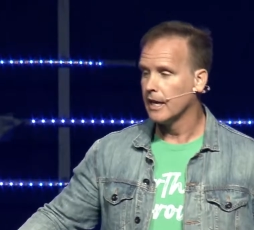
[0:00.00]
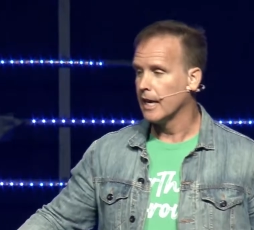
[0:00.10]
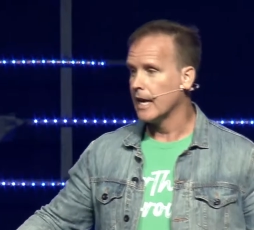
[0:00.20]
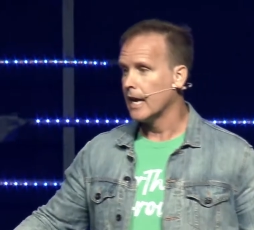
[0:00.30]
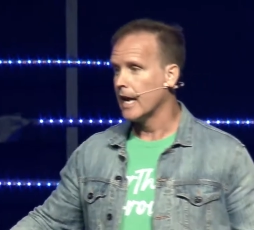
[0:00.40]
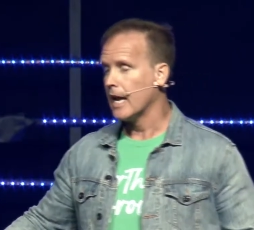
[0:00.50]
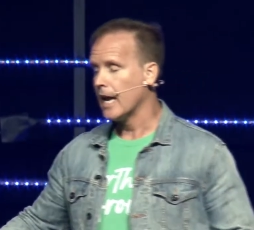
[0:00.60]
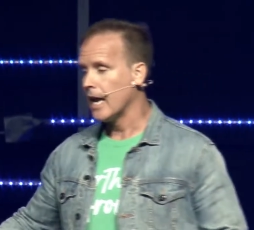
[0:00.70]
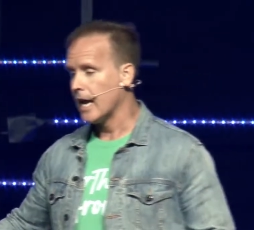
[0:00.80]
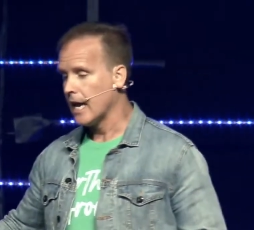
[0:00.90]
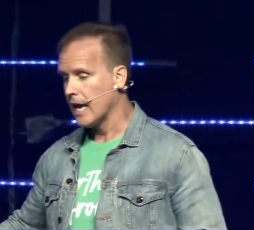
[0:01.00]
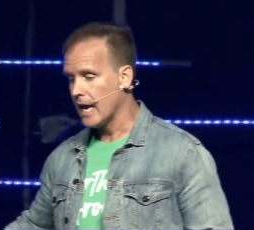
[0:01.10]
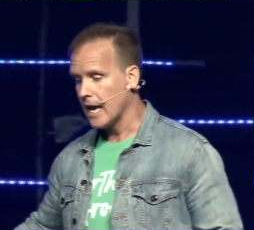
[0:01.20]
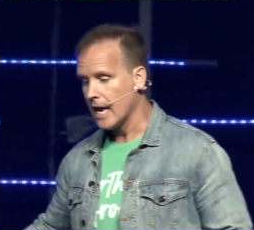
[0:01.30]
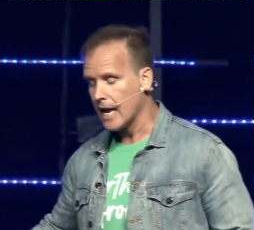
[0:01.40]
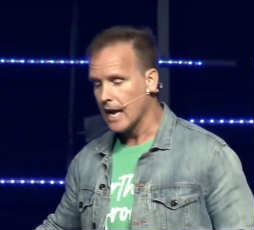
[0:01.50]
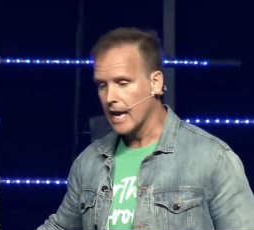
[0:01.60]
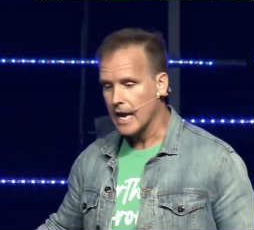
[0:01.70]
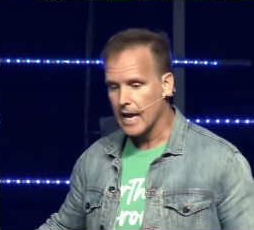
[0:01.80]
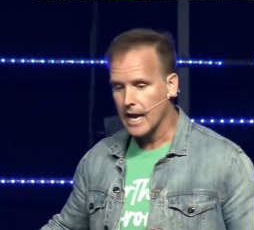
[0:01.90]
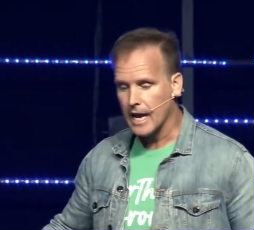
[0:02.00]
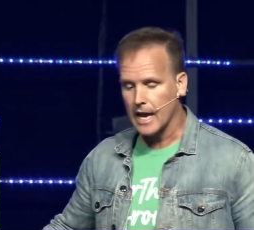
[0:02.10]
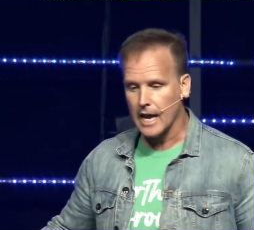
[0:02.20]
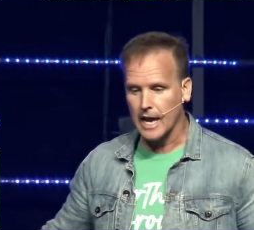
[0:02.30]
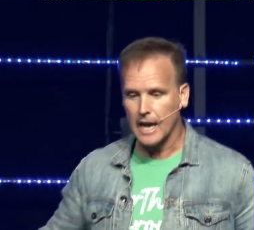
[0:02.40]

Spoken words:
Nobody speaks.